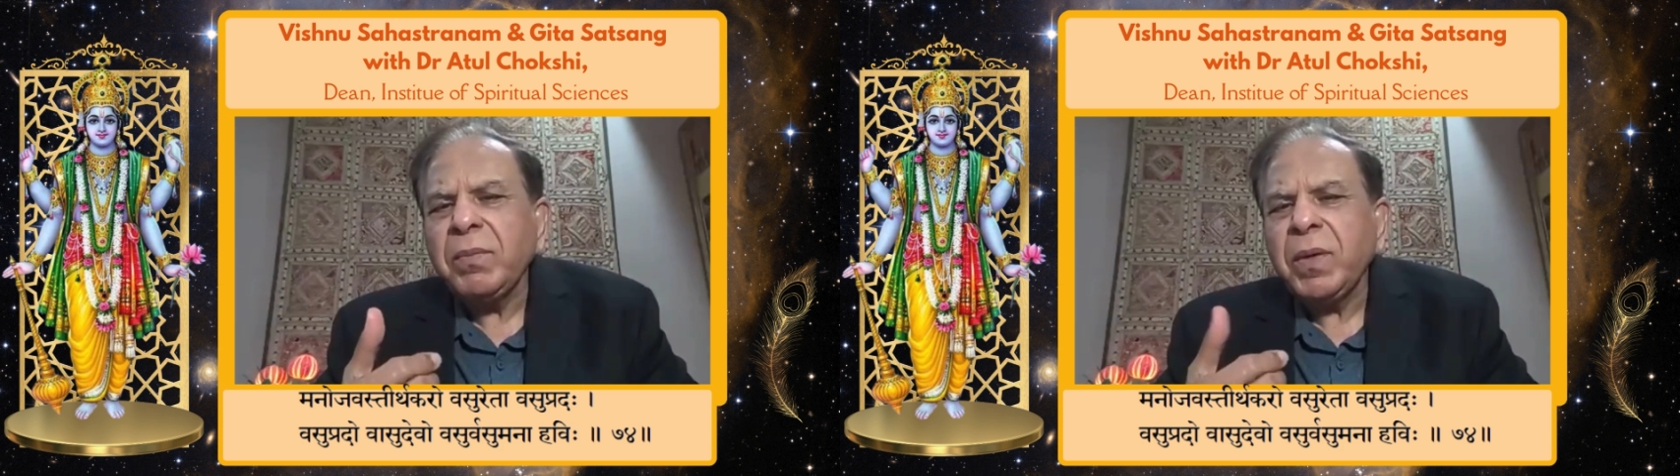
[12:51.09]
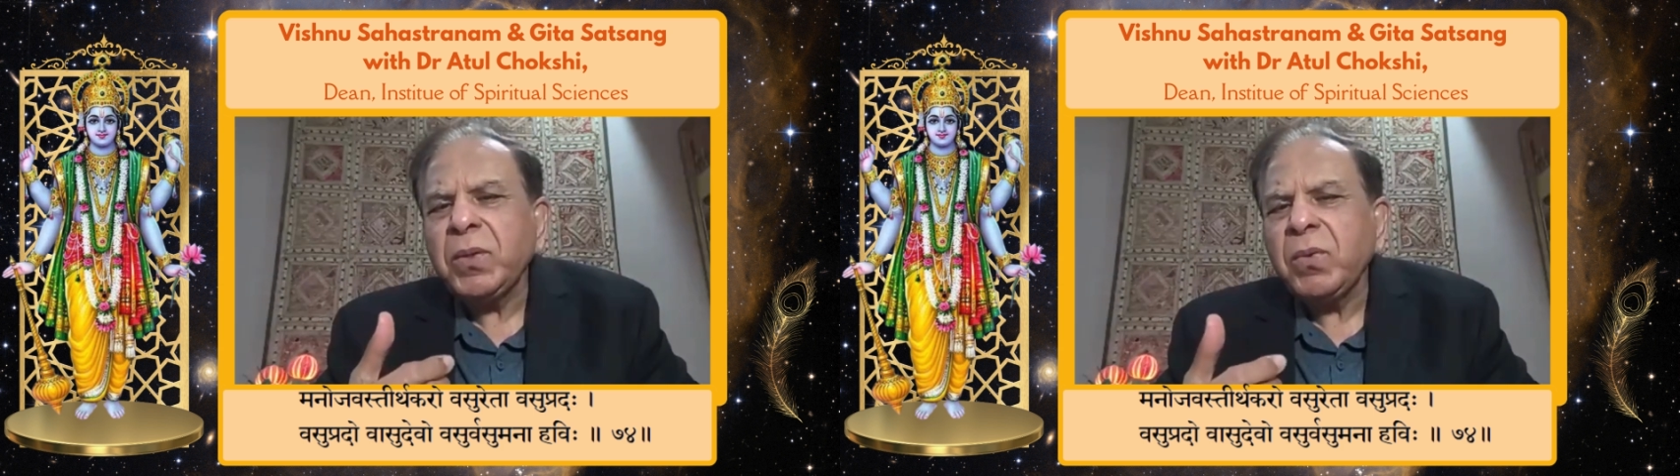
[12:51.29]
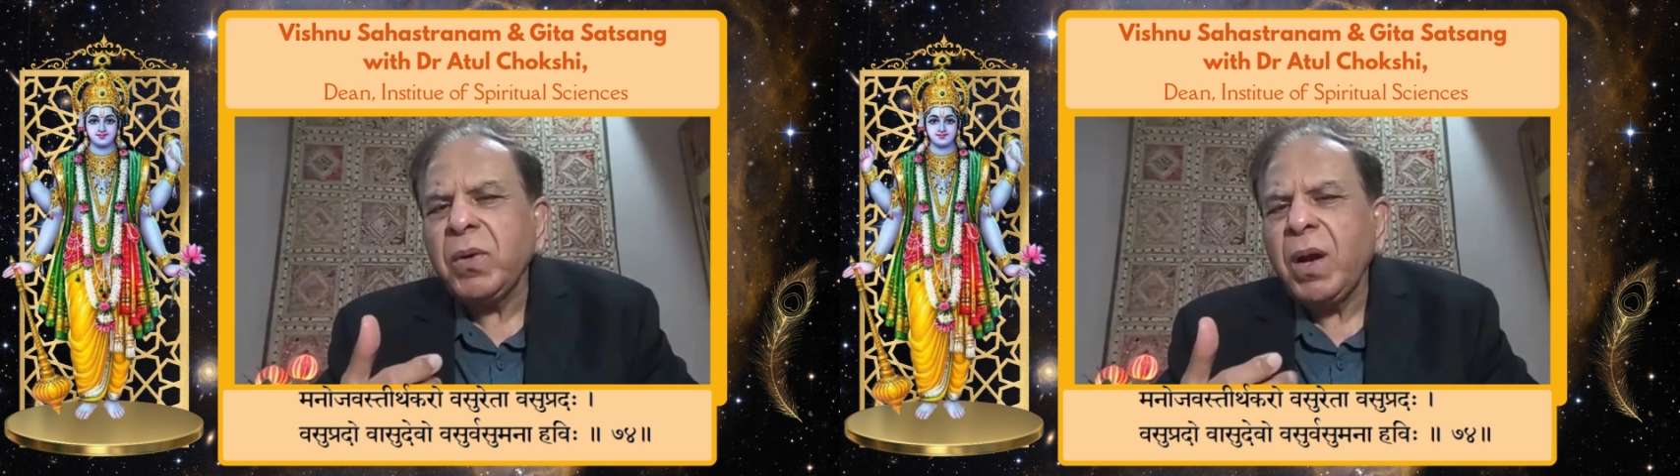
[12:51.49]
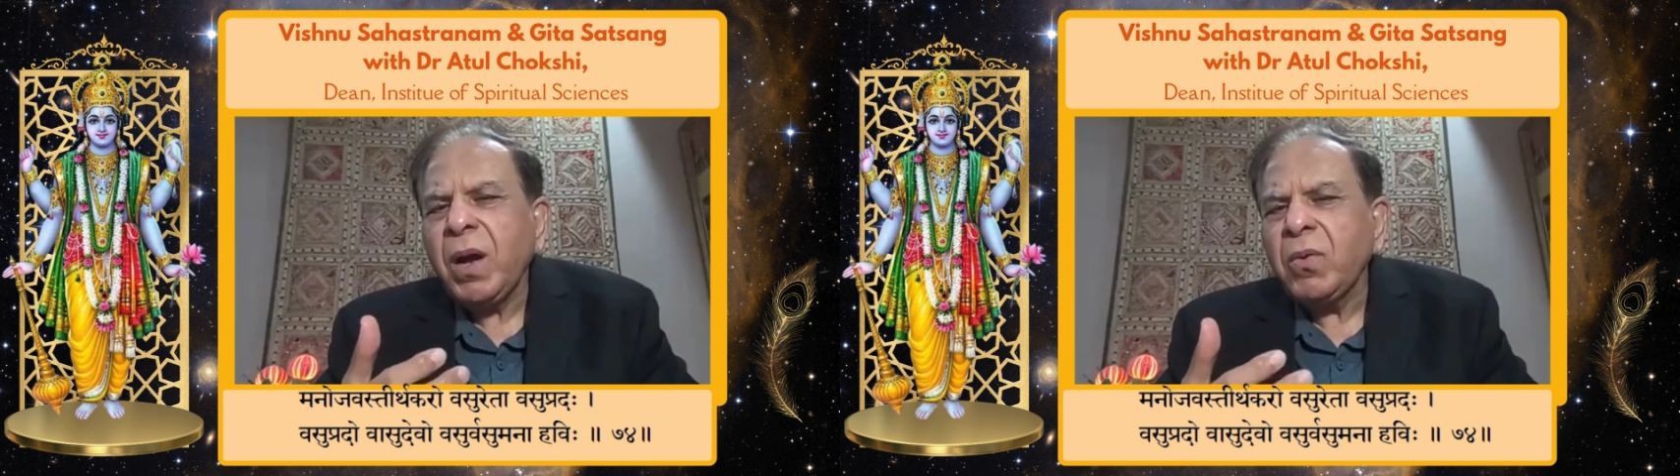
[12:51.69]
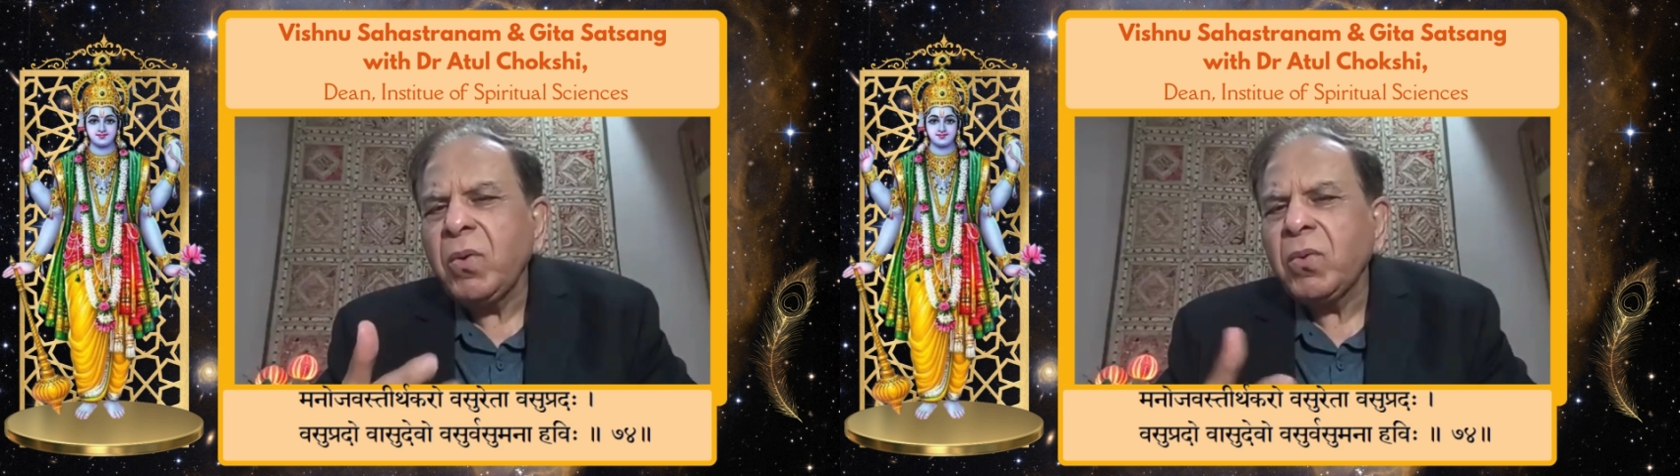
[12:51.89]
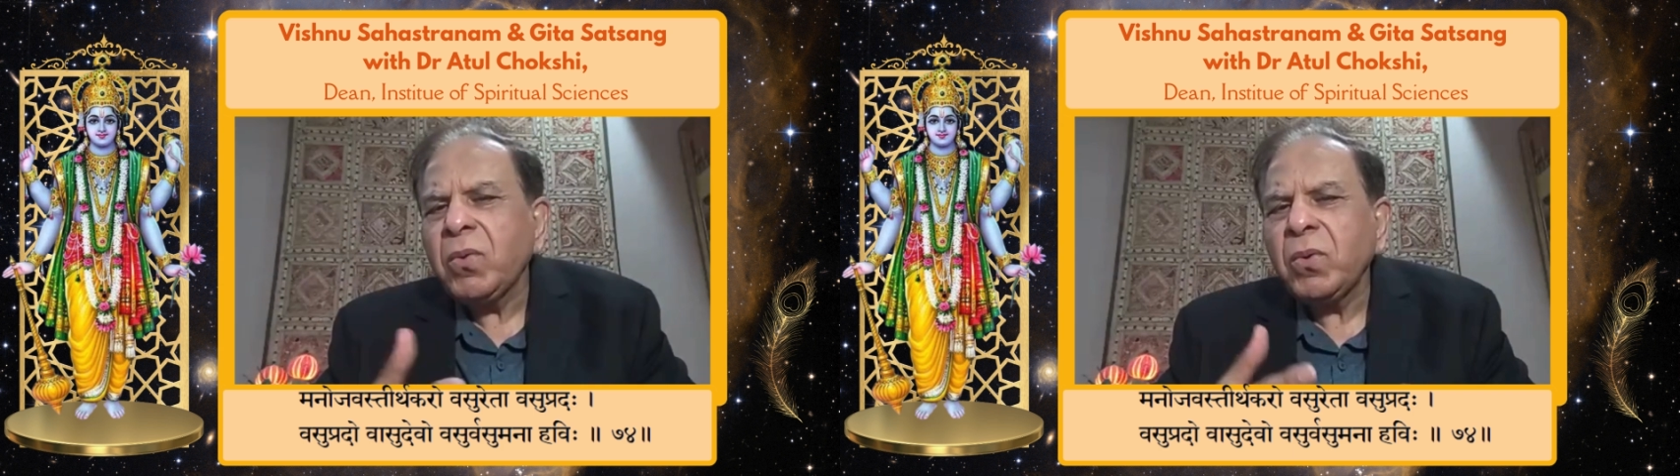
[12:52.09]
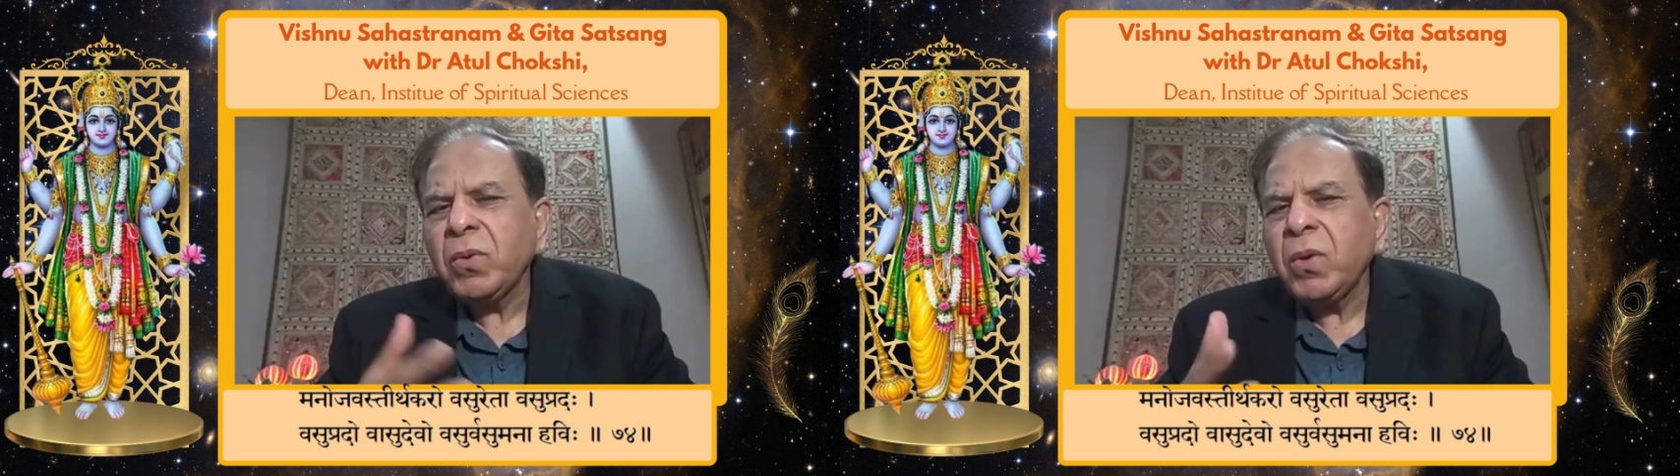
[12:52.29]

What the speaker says: Mathura, Gokur,